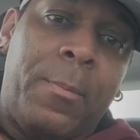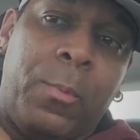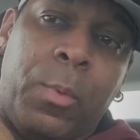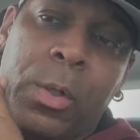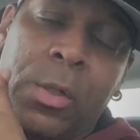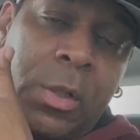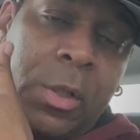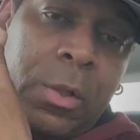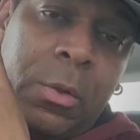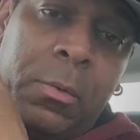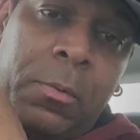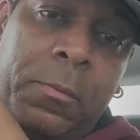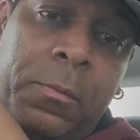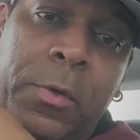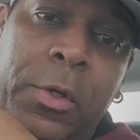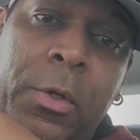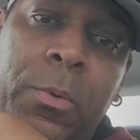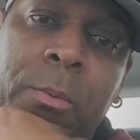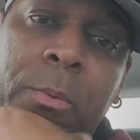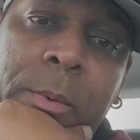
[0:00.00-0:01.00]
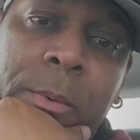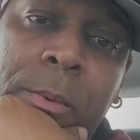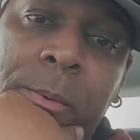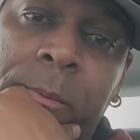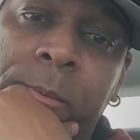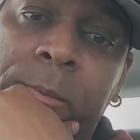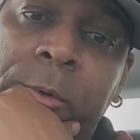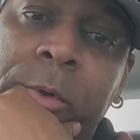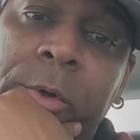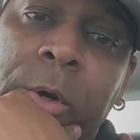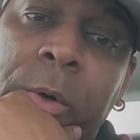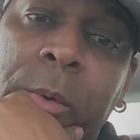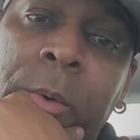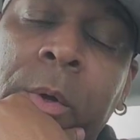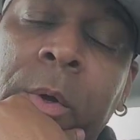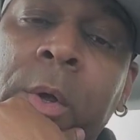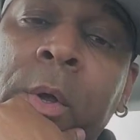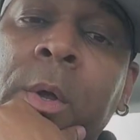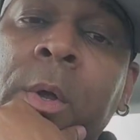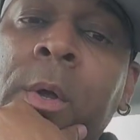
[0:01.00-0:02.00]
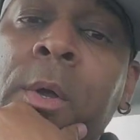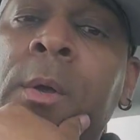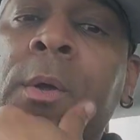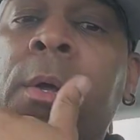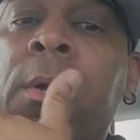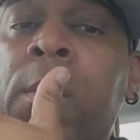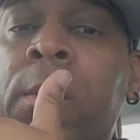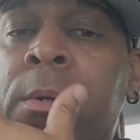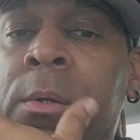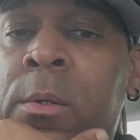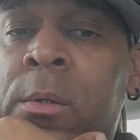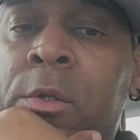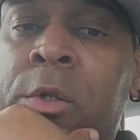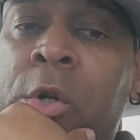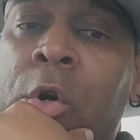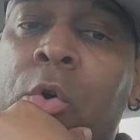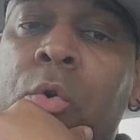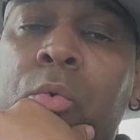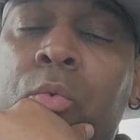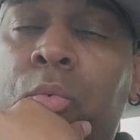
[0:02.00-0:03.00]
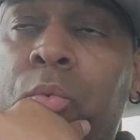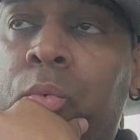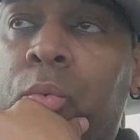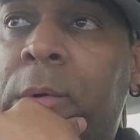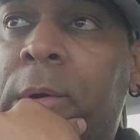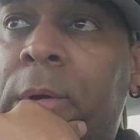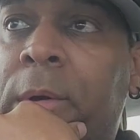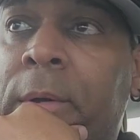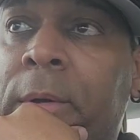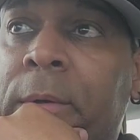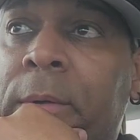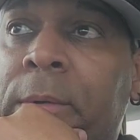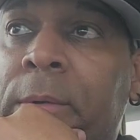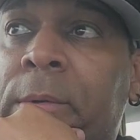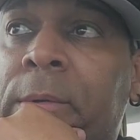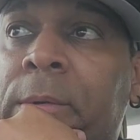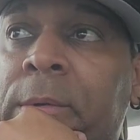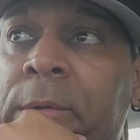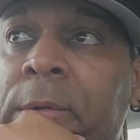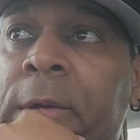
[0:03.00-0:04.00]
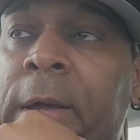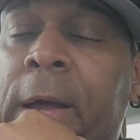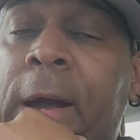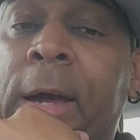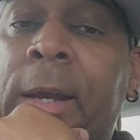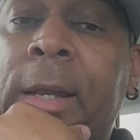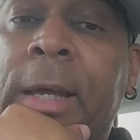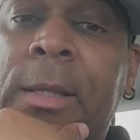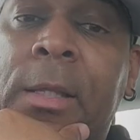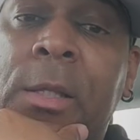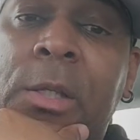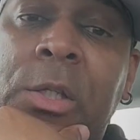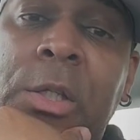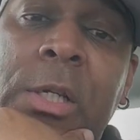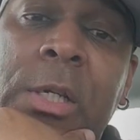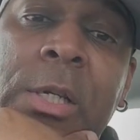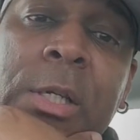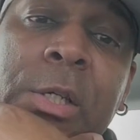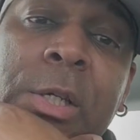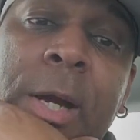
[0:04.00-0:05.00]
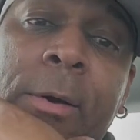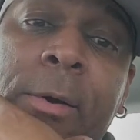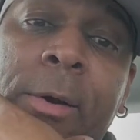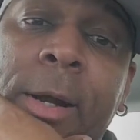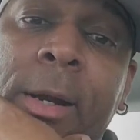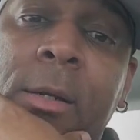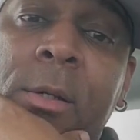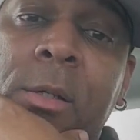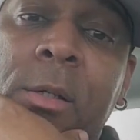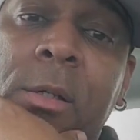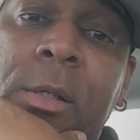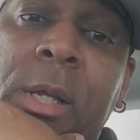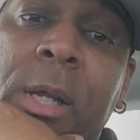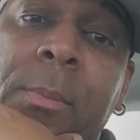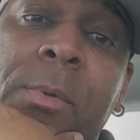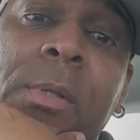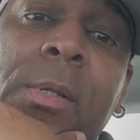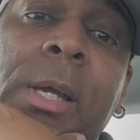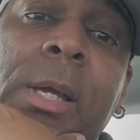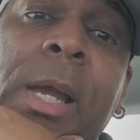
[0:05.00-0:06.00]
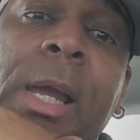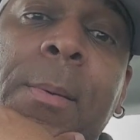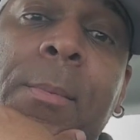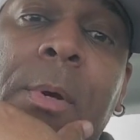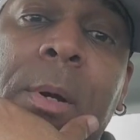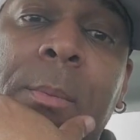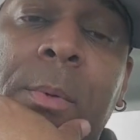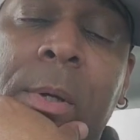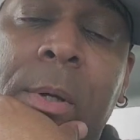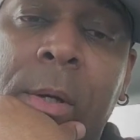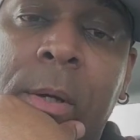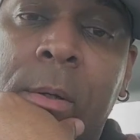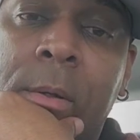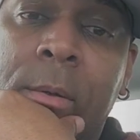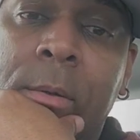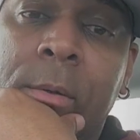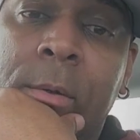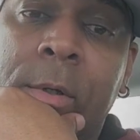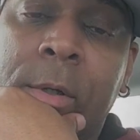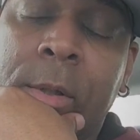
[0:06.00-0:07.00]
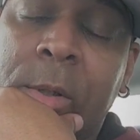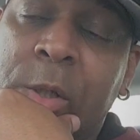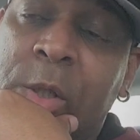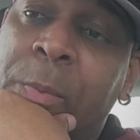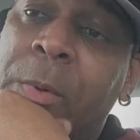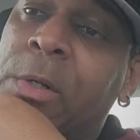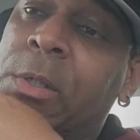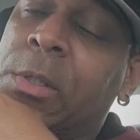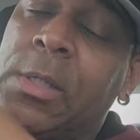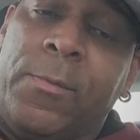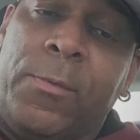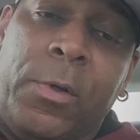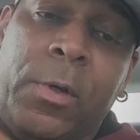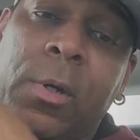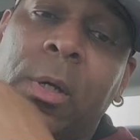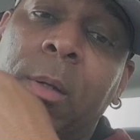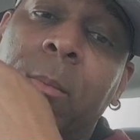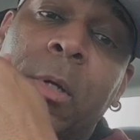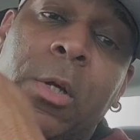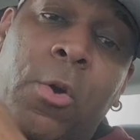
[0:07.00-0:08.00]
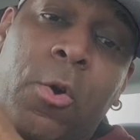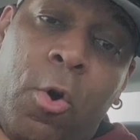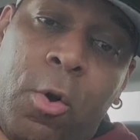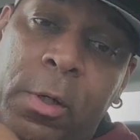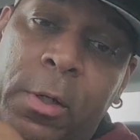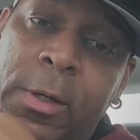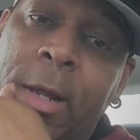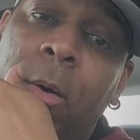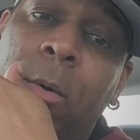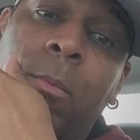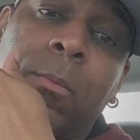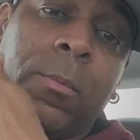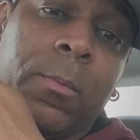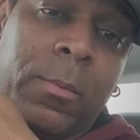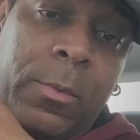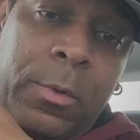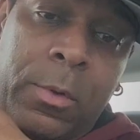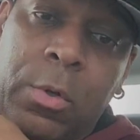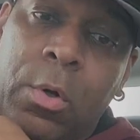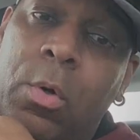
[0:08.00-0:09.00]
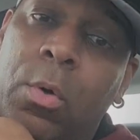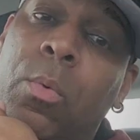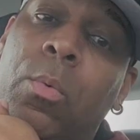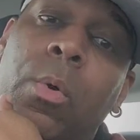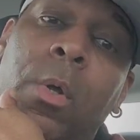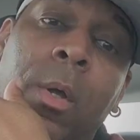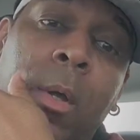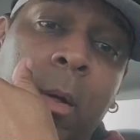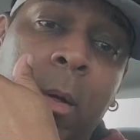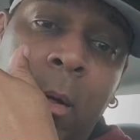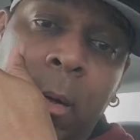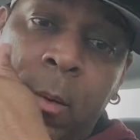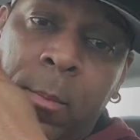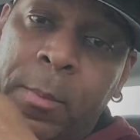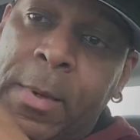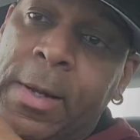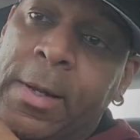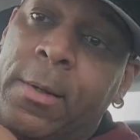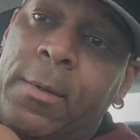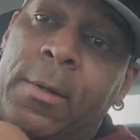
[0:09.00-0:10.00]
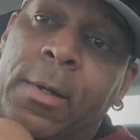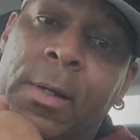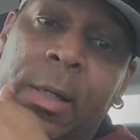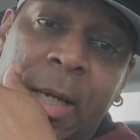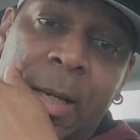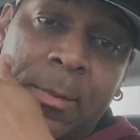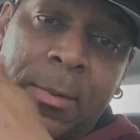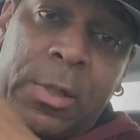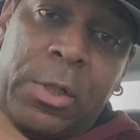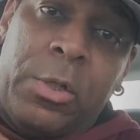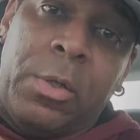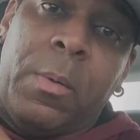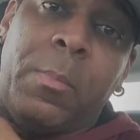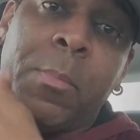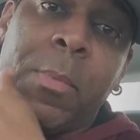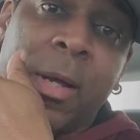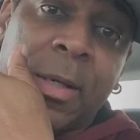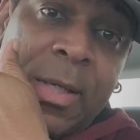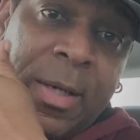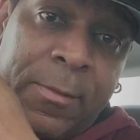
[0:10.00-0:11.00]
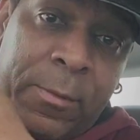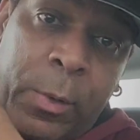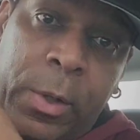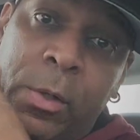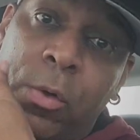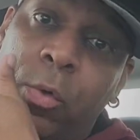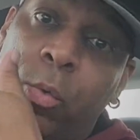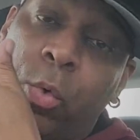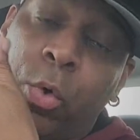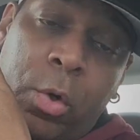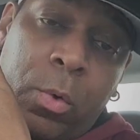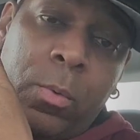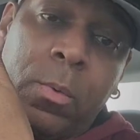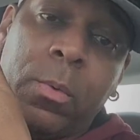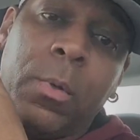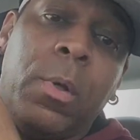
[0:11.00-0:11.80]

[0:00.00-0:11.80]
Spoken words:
What does it do for you, you know? So, yeah, I'd like to see Jared Anderson step his game up. And especially if you're going to be calling out, you know, making claims that you're the best heavyweight in the world.